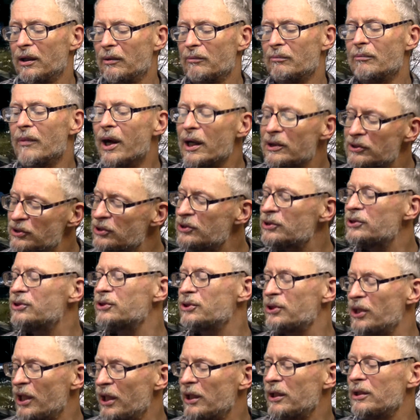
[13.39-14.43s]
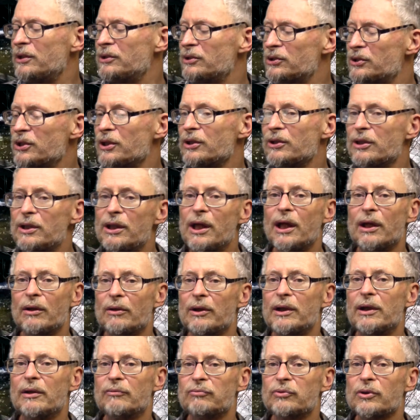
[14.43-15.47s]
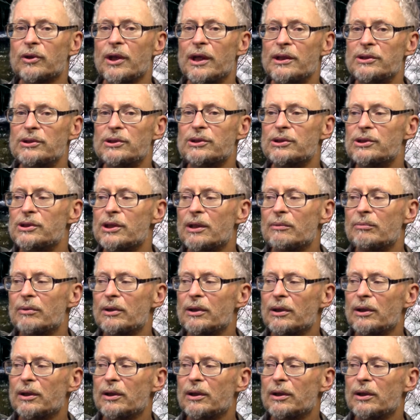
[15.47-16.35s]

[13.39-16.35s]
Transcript: much has changed in the area of relationship.